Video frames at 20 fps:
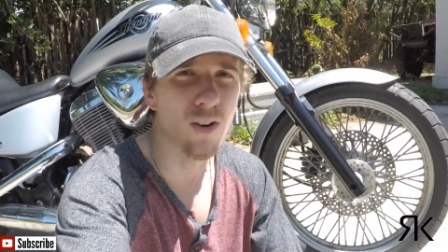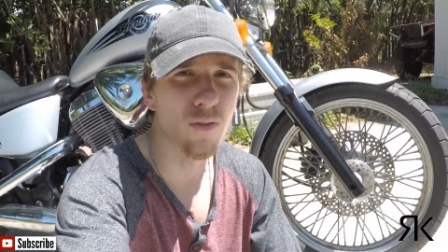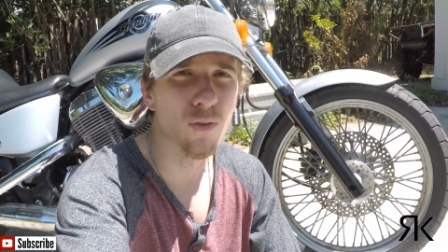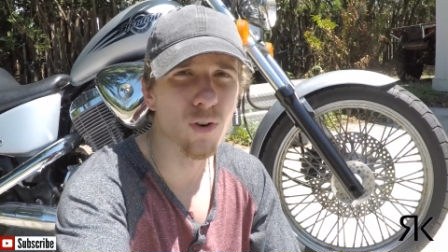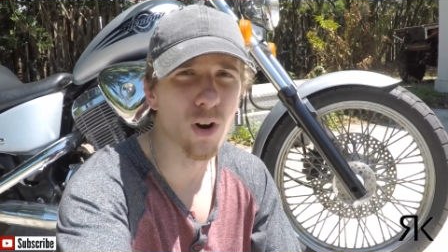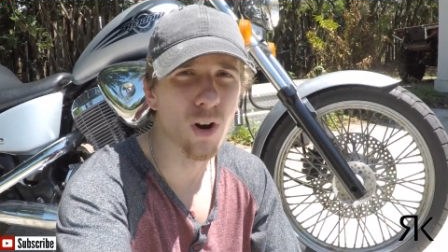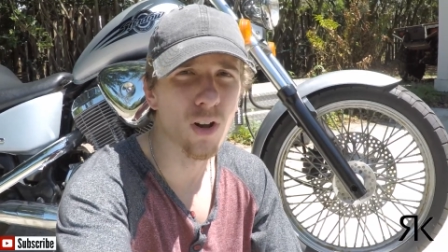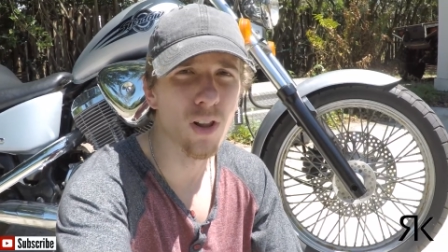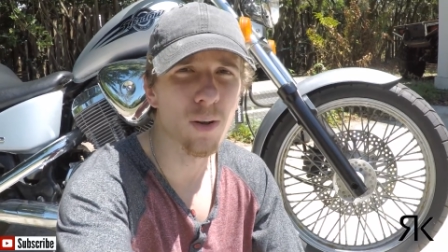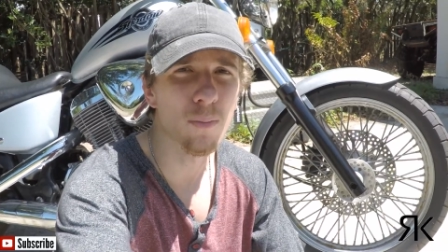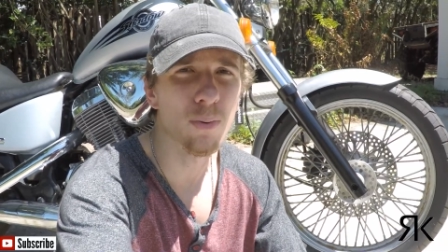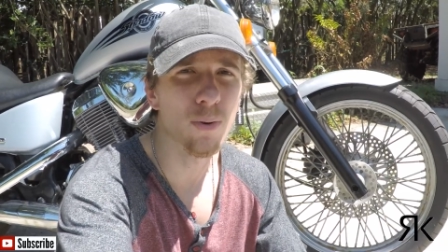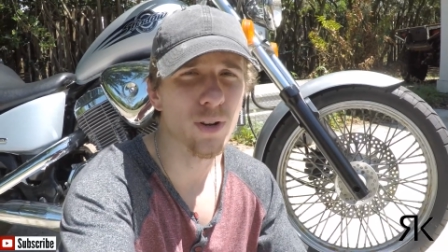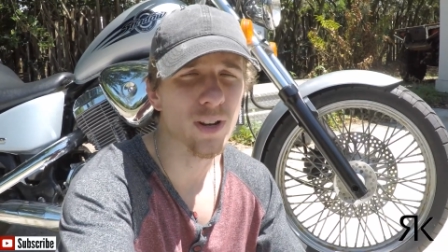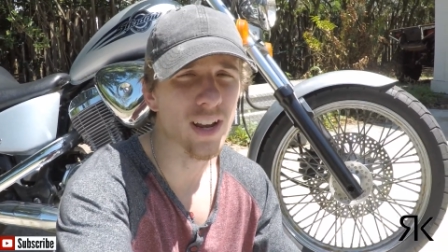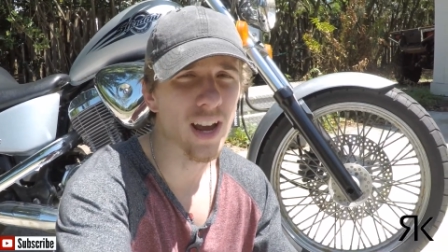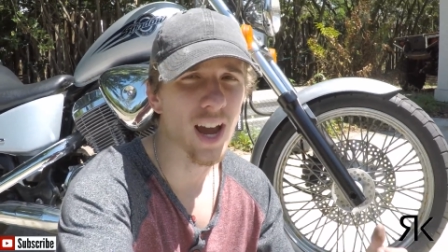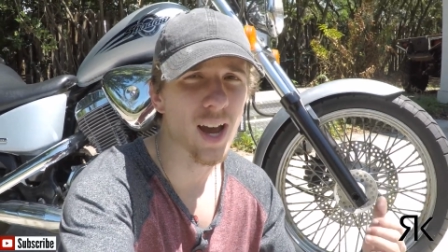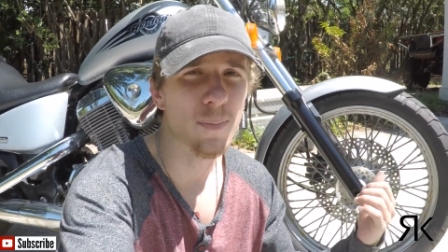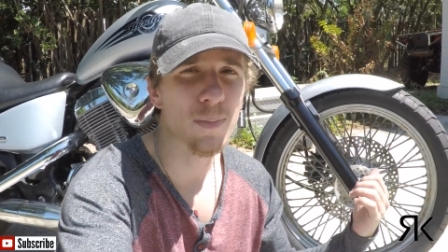Overall, I'm
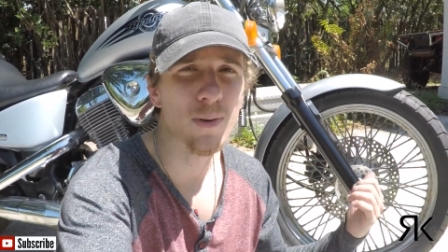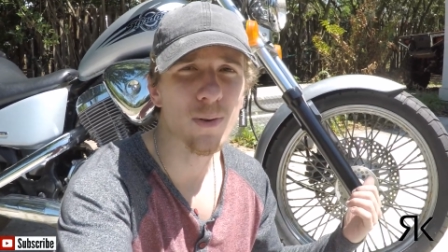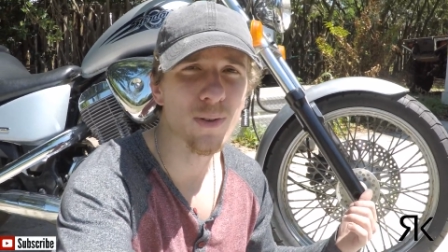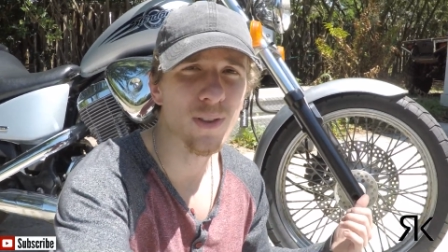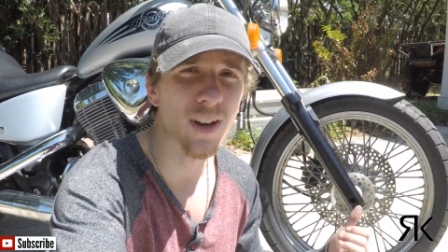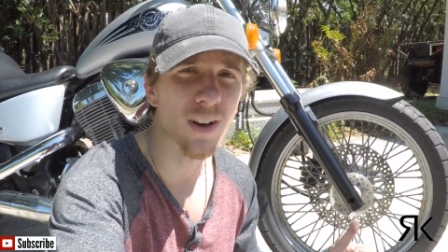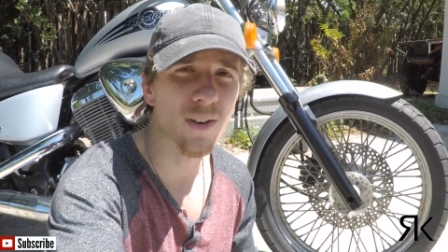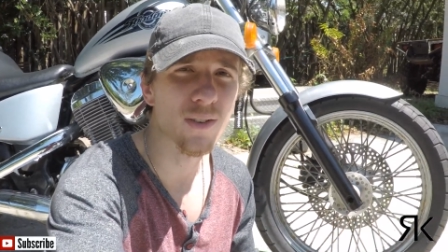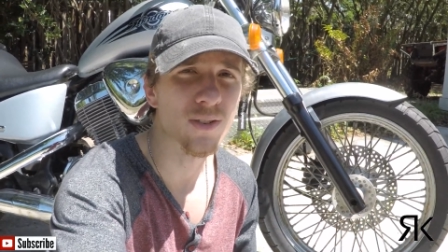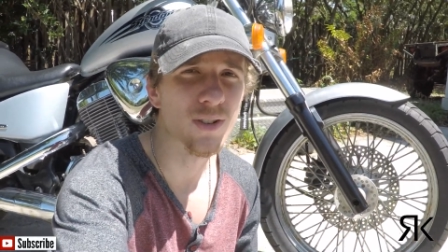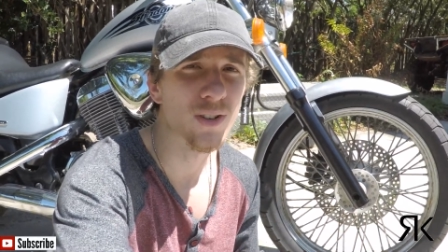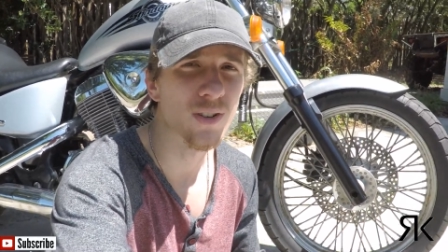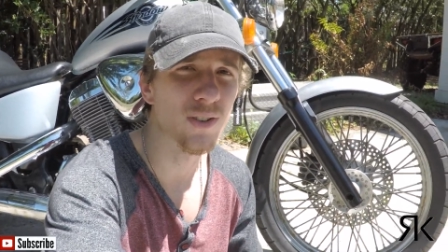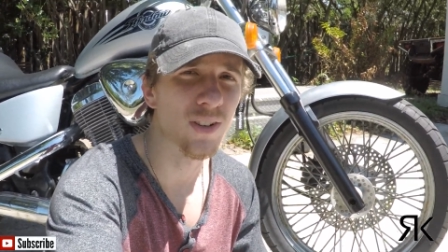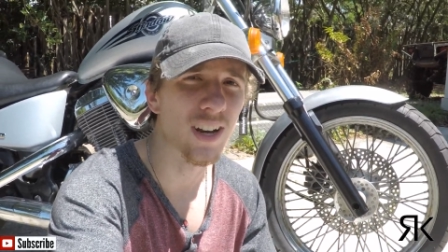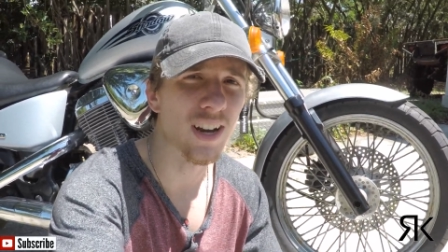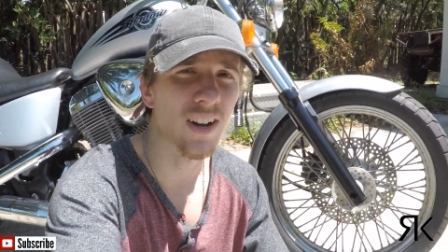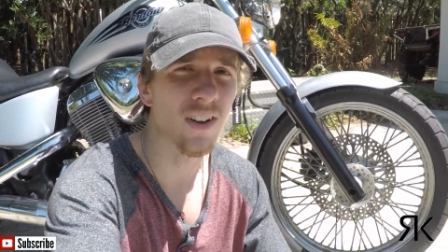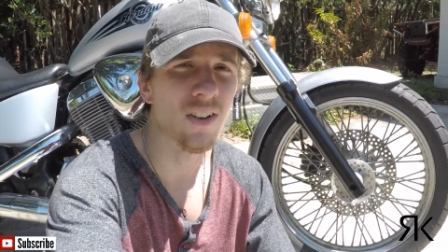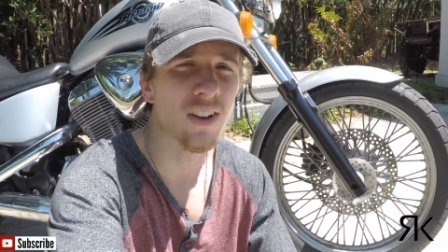pretty happy with how it
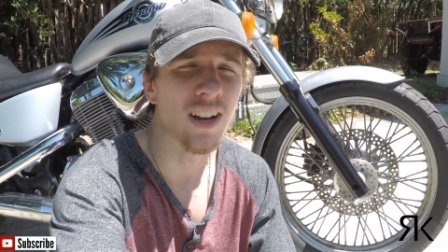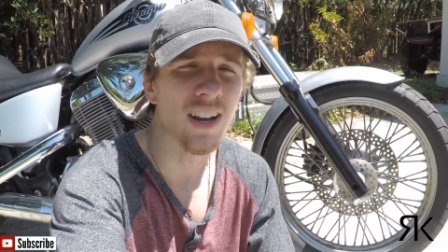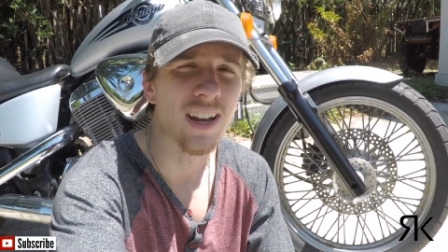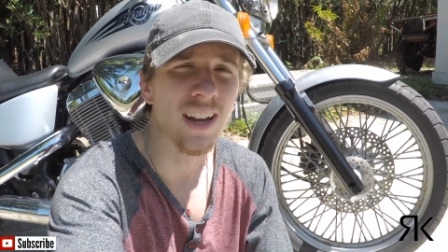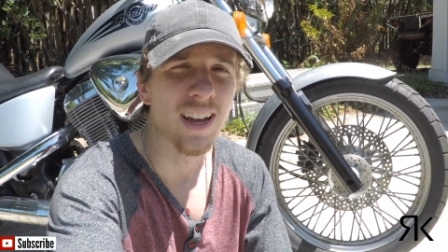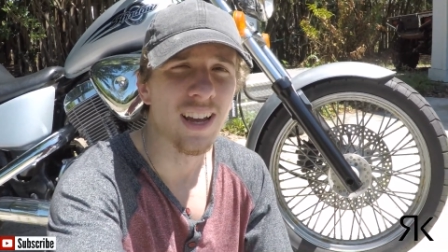turned out,